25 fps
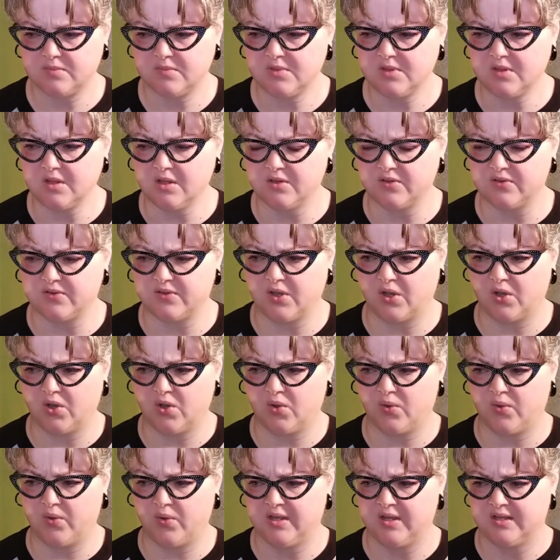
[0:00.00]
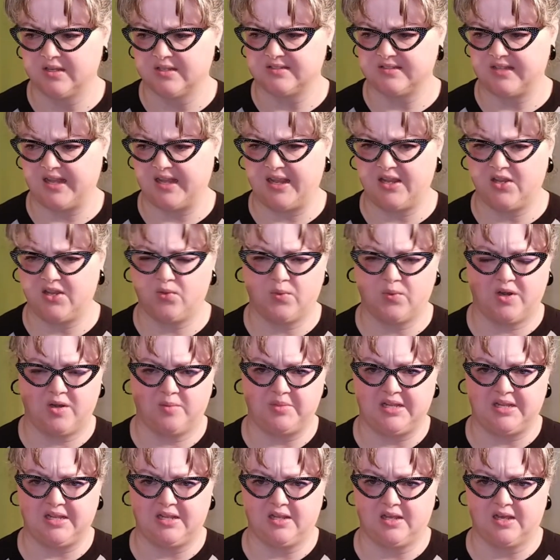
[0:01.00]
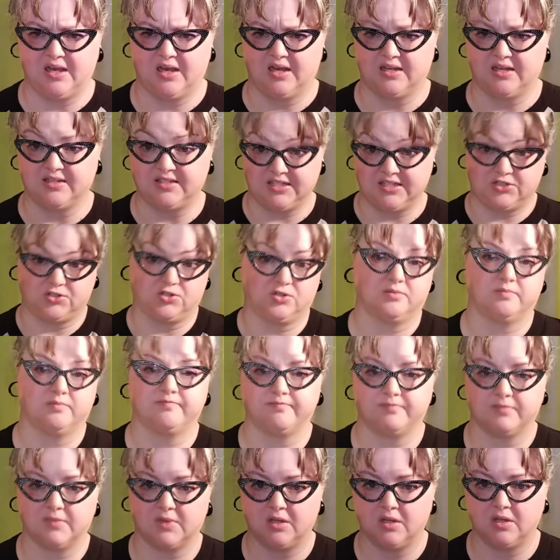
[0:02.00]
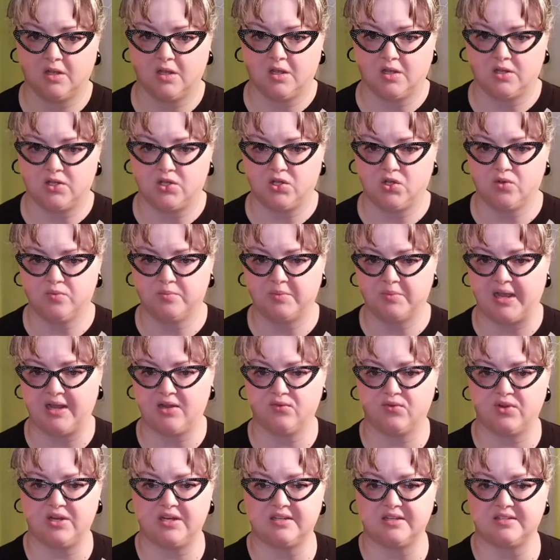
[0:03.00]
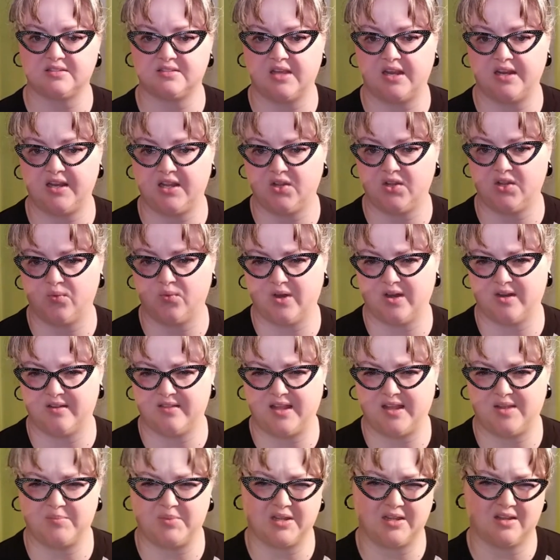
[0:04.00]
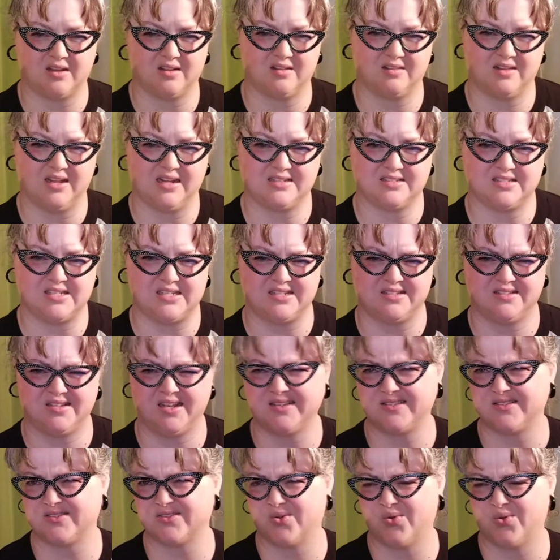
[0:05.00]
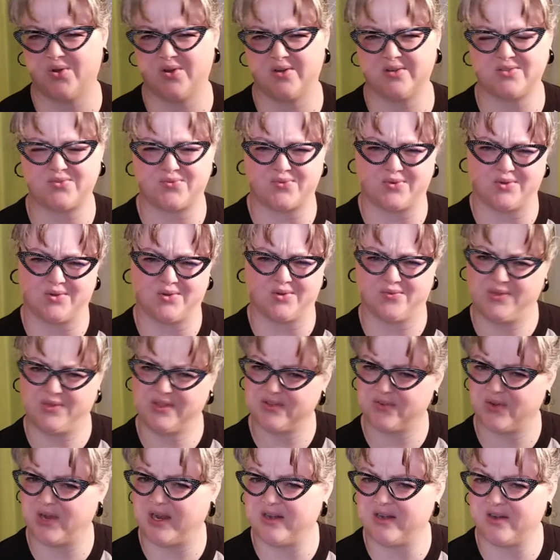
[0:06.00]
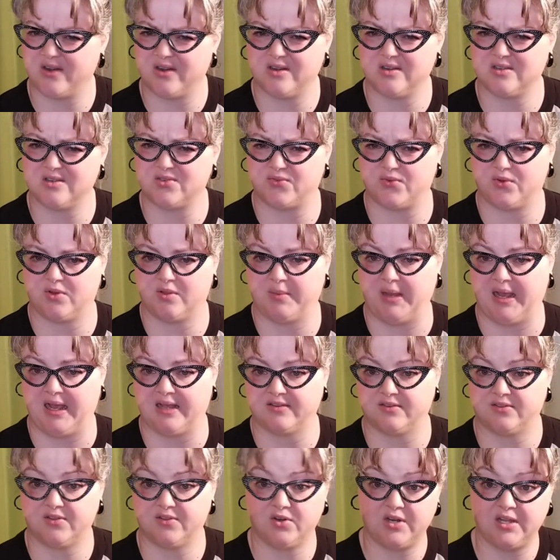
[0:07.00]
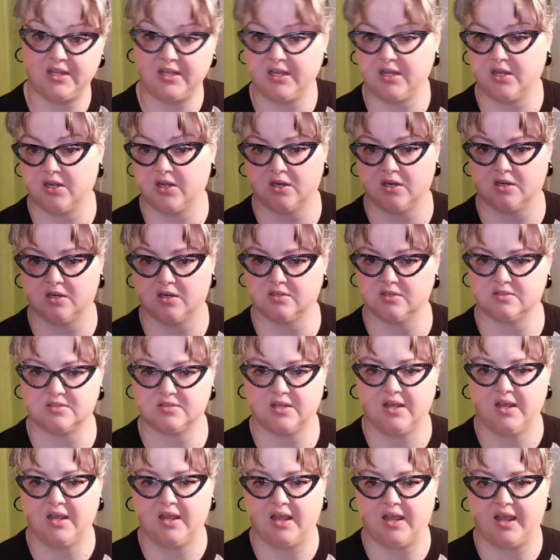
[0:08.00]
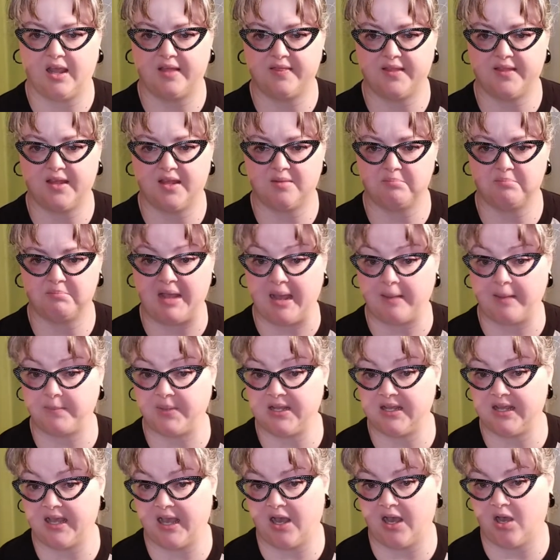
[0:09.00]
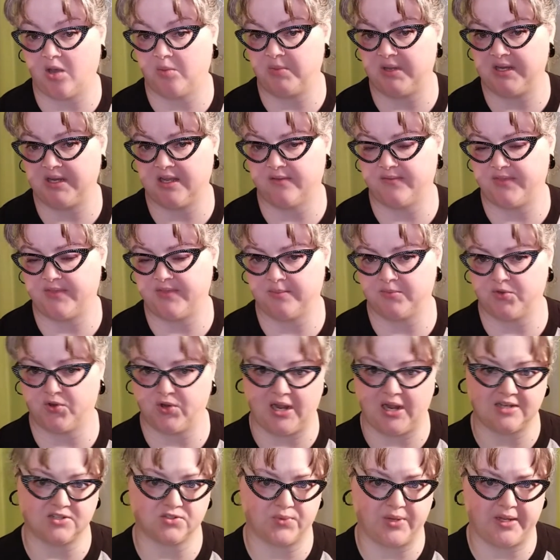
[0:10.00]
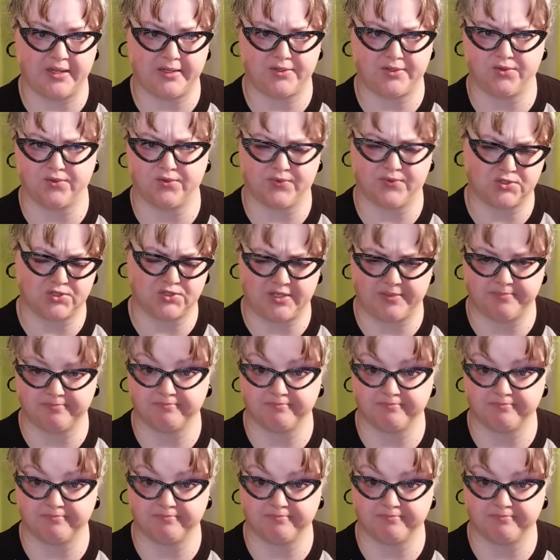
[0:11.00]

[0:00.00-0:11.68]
So, say you want to be a teacher. You might read a study where they've been collecting test scores for fifth graders for the past 30 years and then mapping how many of them graduate university.